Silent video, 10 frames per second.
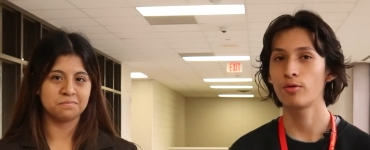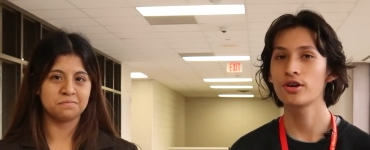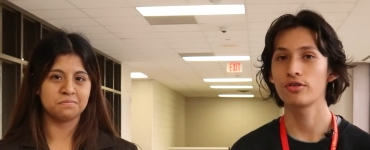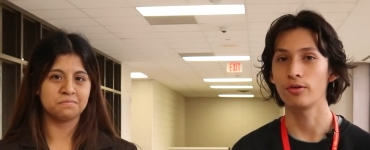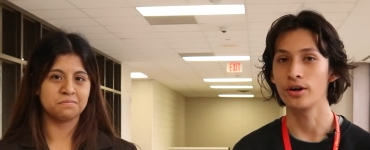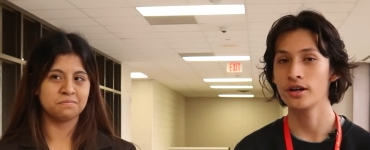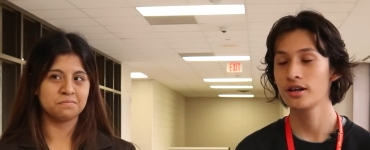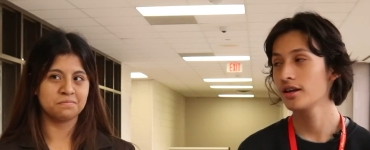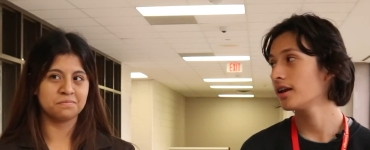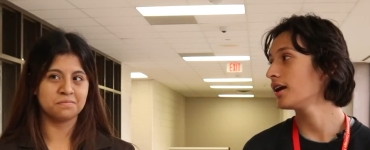Speaker 1: Horror Story.
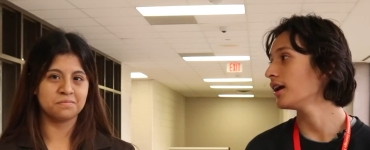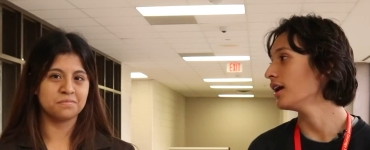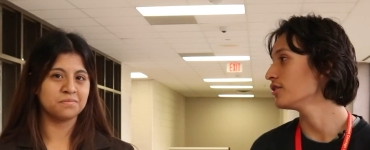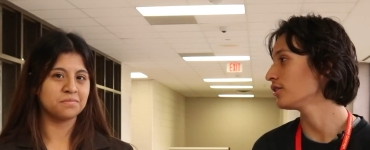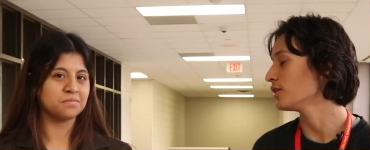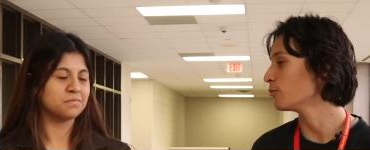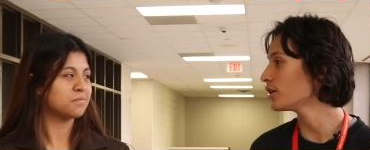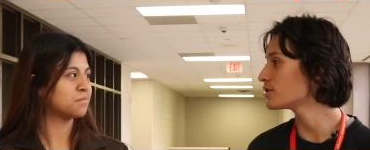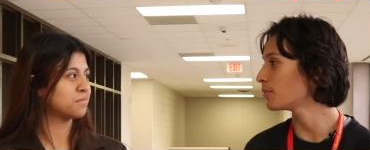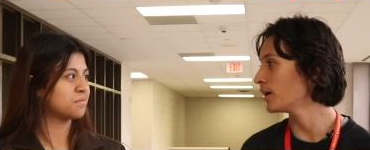Angeline, what
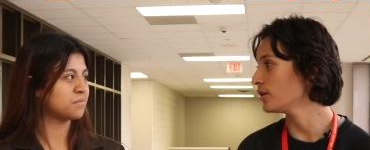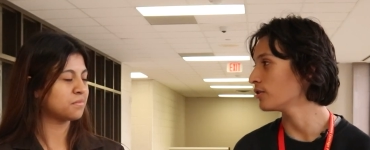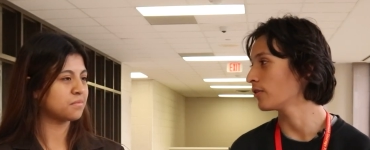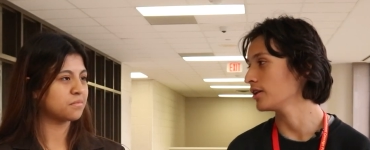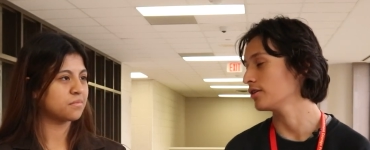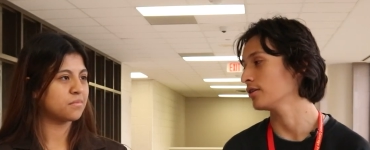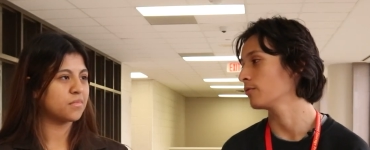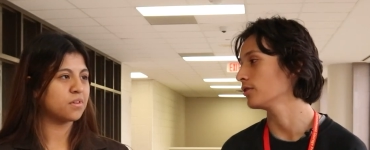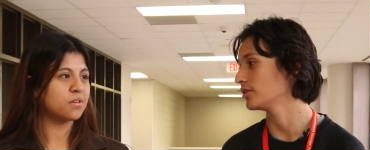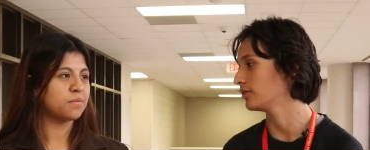inspired you to write your
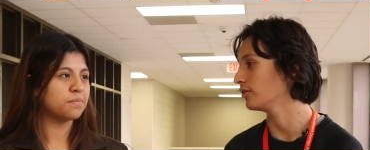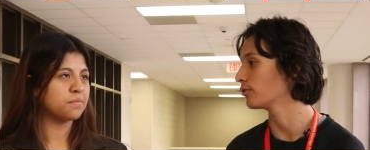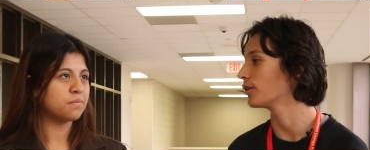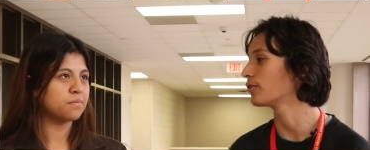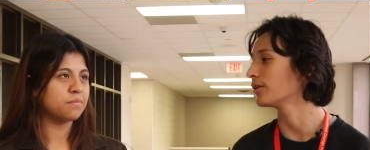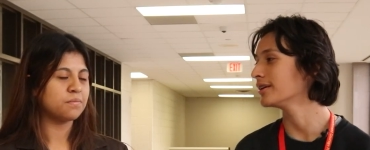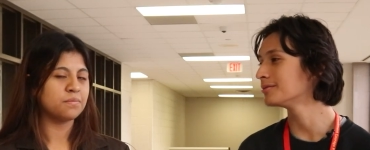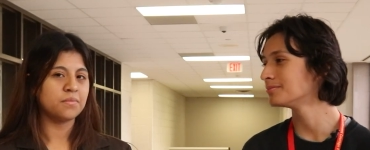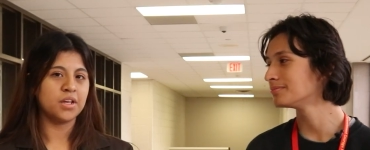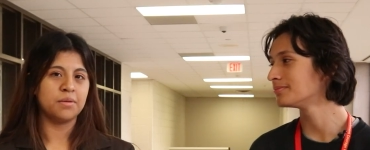One Sentence Horror Story?
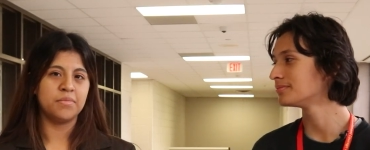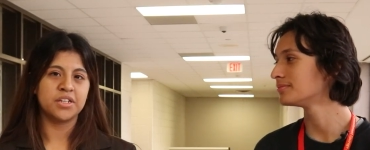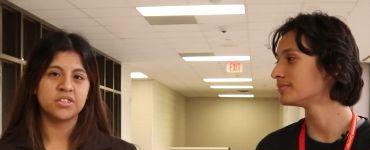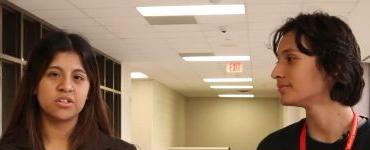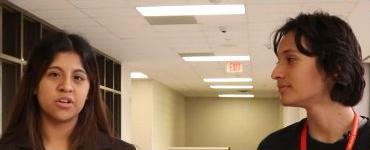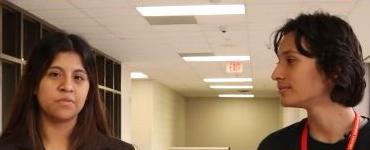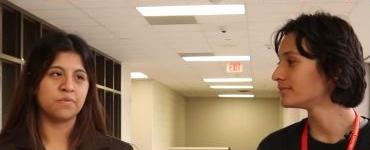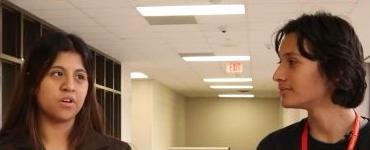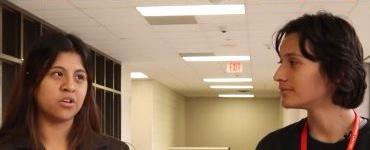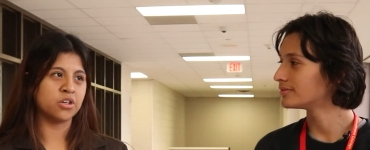
Speaker 2: A mixture of
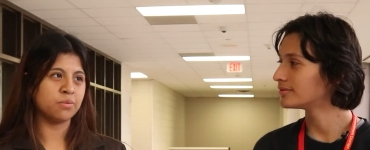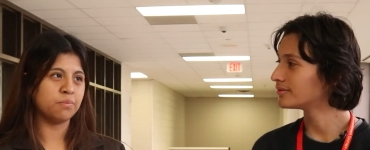horror